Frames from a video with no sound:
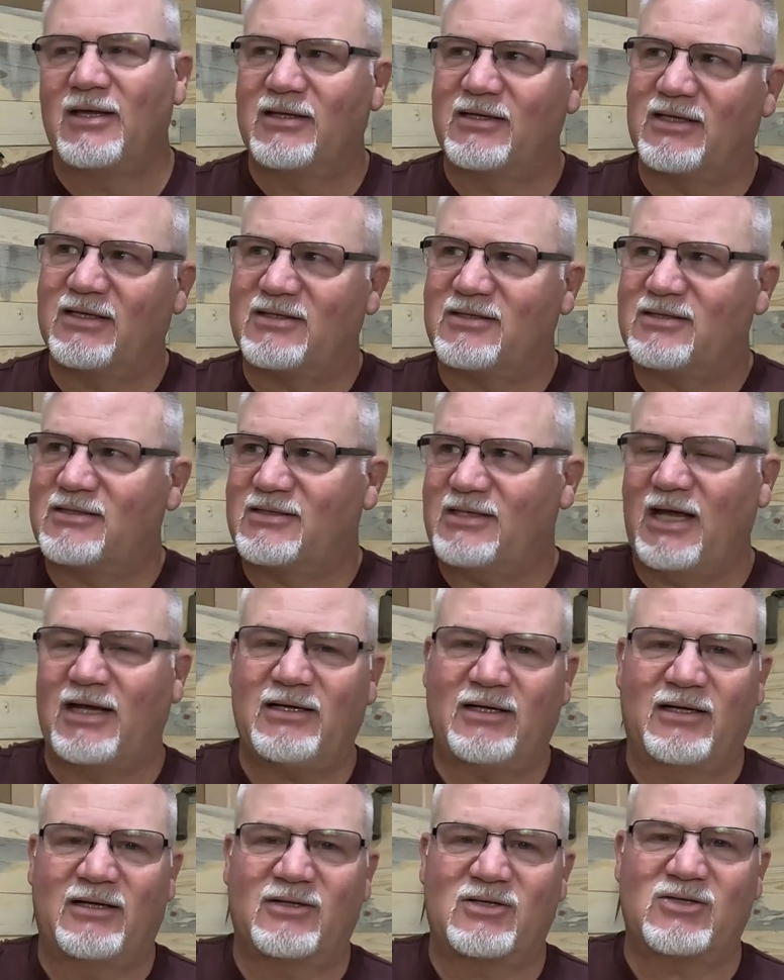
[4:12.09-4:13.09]
that's
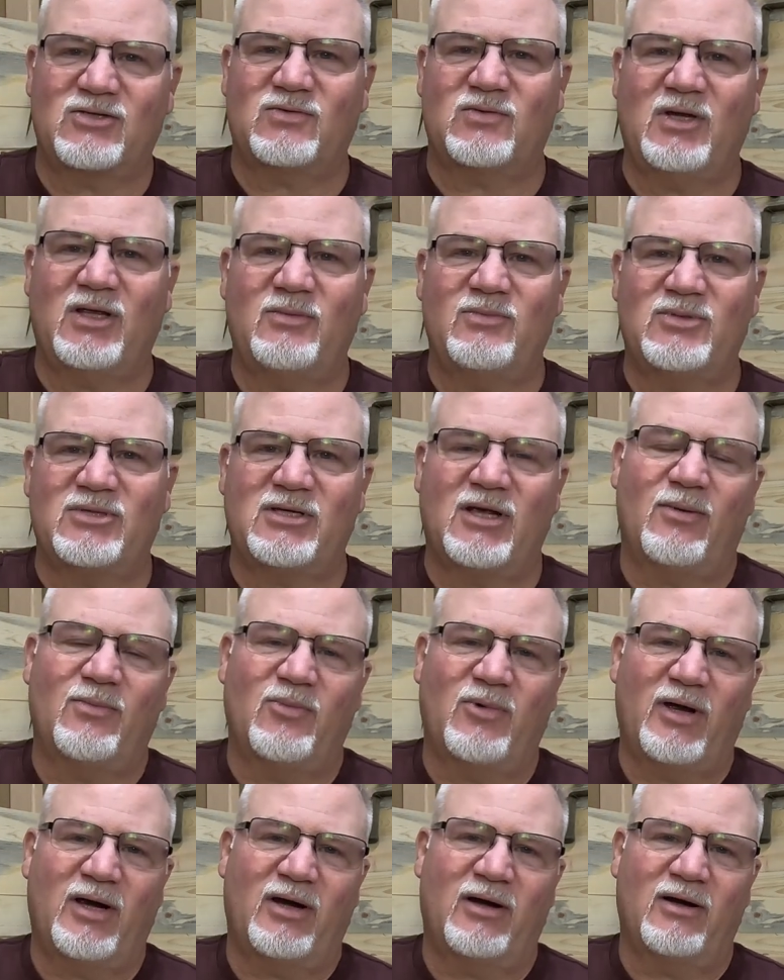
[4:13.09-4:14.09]
set in a stream
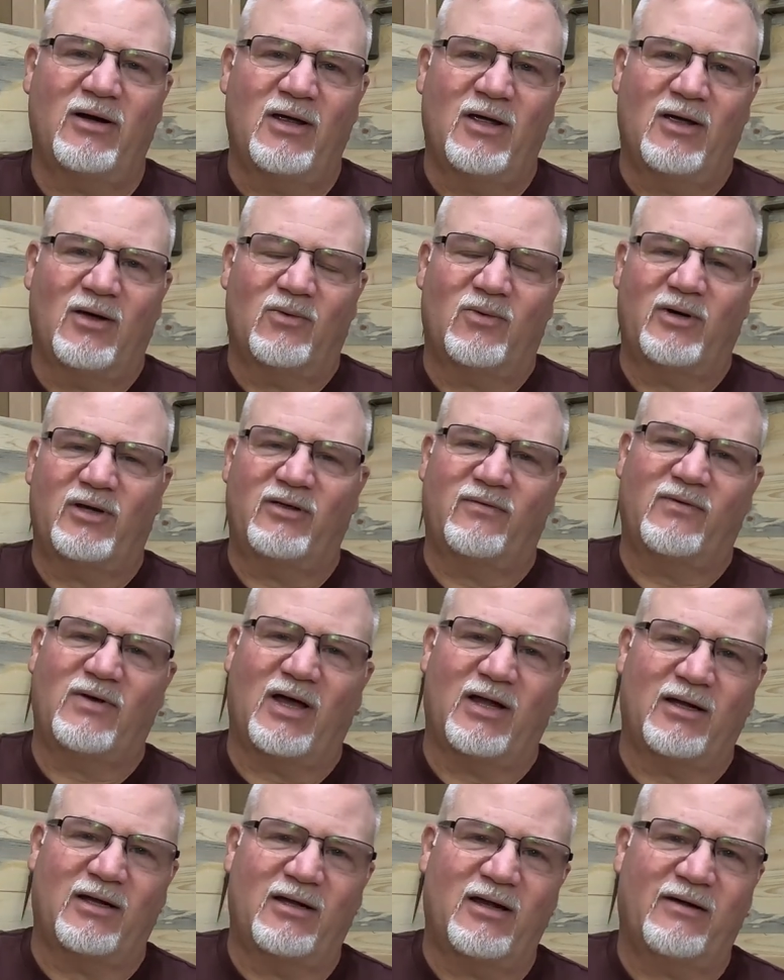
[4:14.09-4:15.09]
somewhere where you've
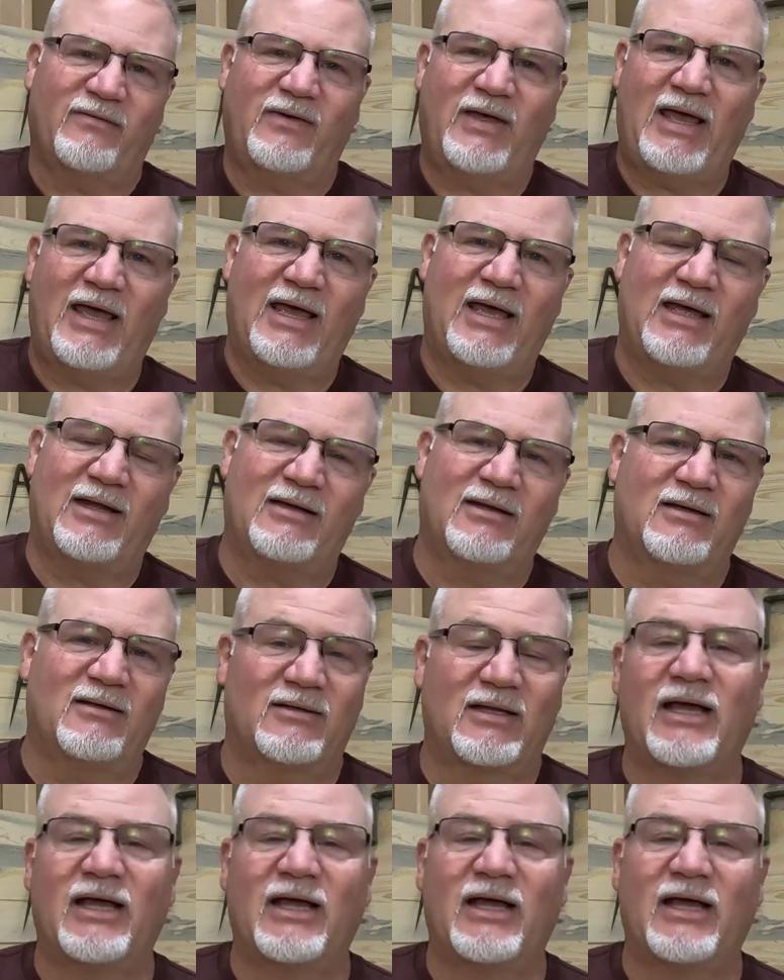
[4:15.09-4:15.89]
got enough head,